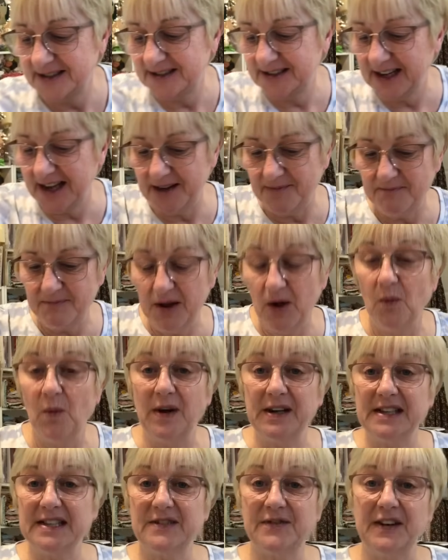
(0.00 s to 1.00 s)
Tim,
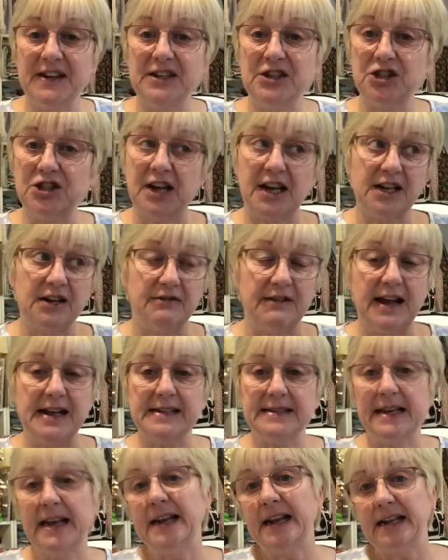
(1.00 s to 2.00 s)
when he's finished
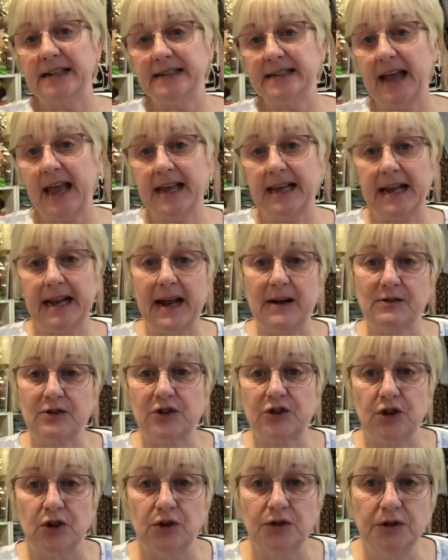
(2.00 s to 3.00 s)
decorating and taking our
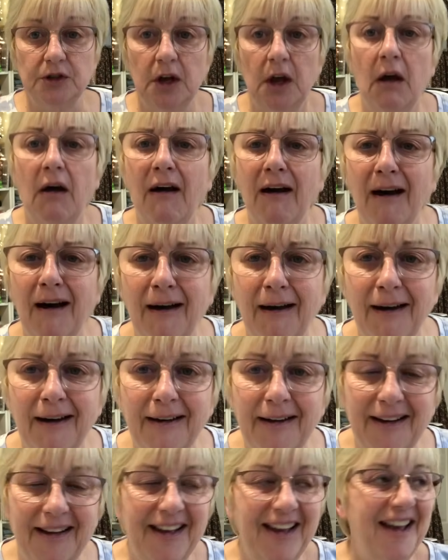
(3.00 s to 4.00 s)
son,
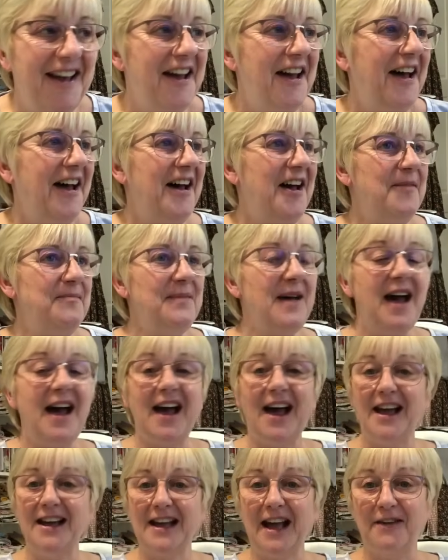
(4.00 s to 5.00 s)

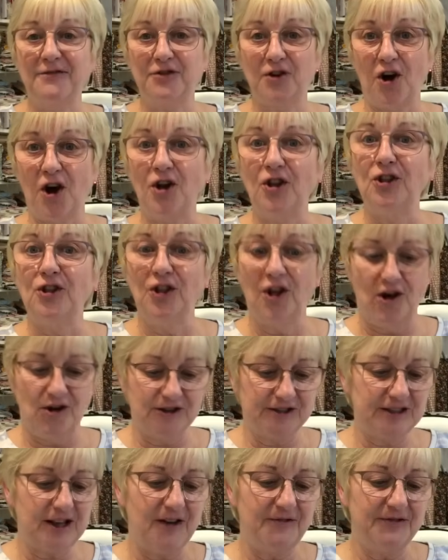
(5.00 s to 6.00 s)
I have got
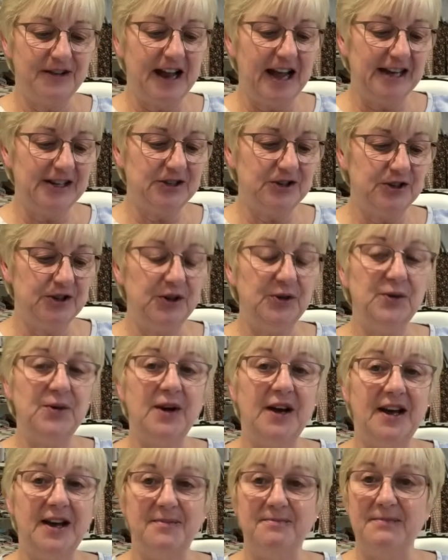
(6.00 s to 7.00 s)
lots of nice new
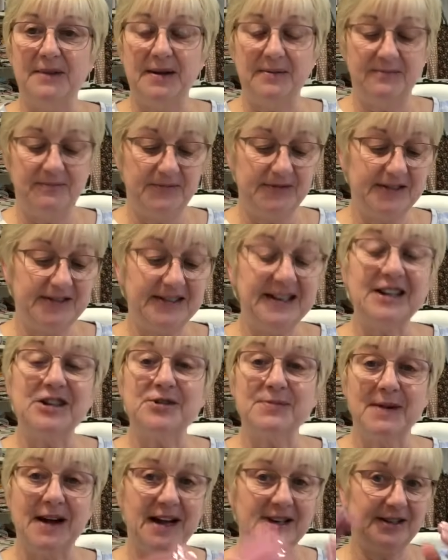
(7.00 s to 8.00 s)

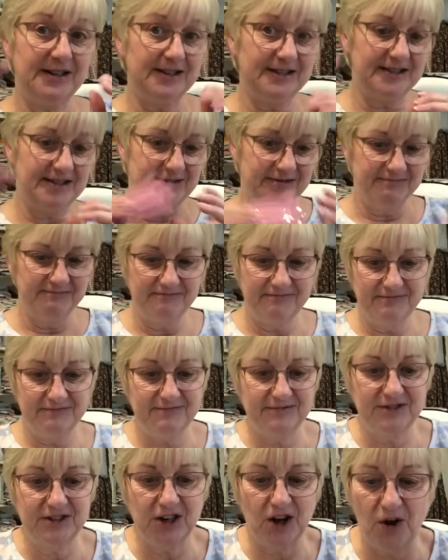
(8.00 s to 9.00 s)
stitch markers
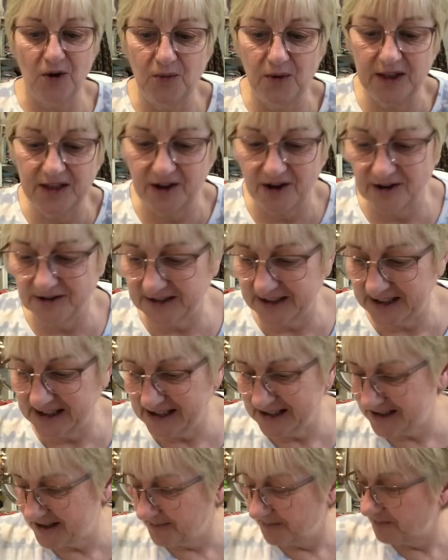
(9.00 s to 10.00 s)
to go with all
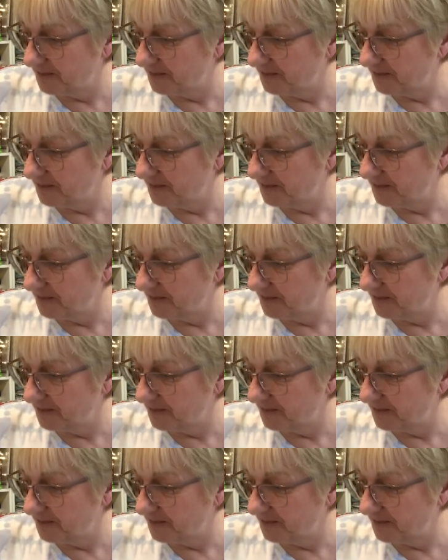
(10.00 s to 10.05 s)
these.